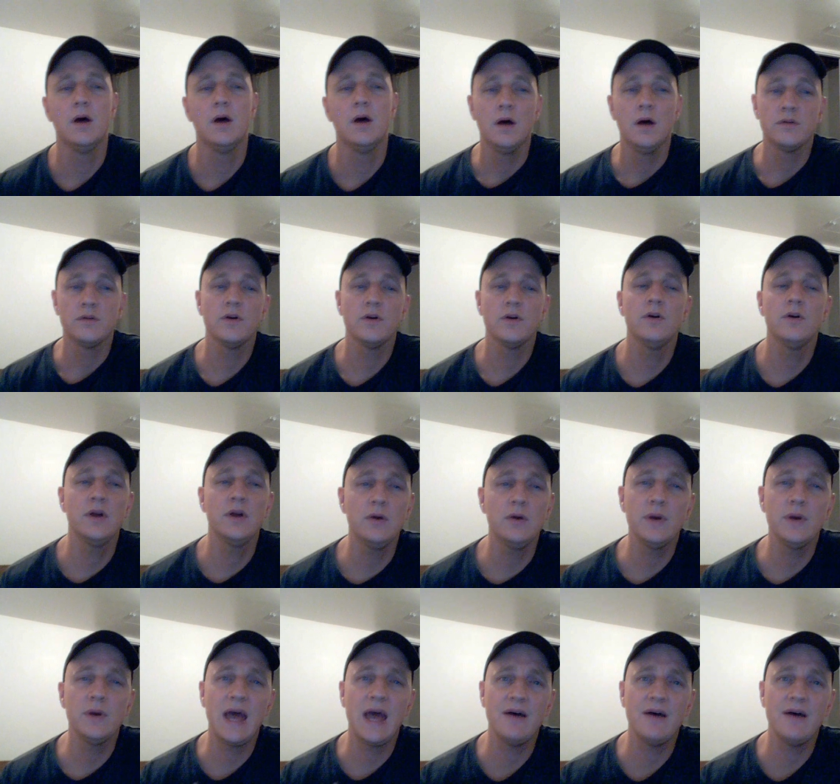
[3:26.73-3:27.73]
So here we
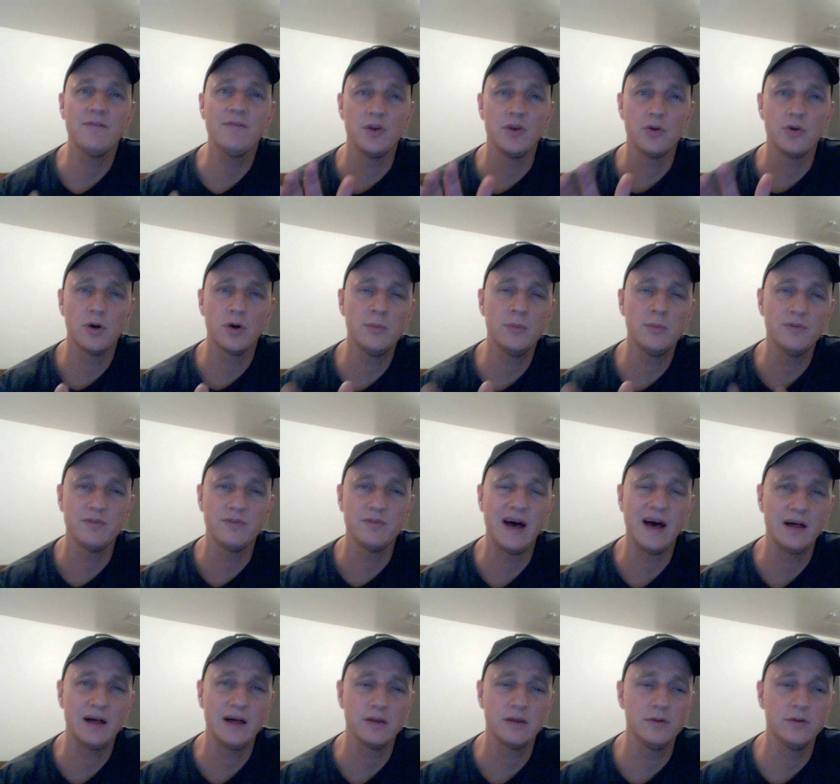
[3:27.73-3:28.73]
have the normal
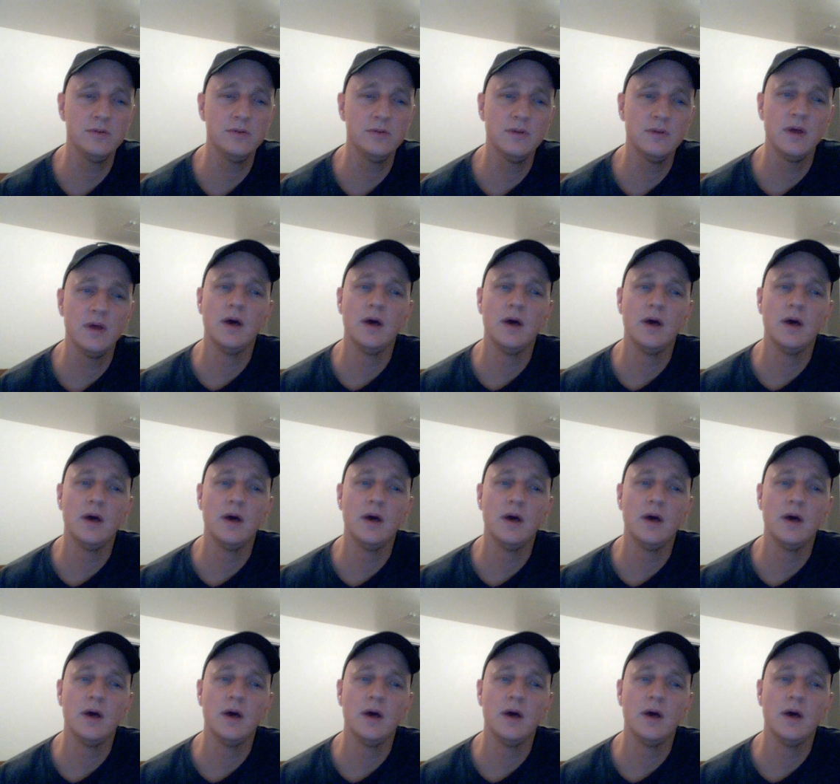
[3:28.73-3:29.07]
values,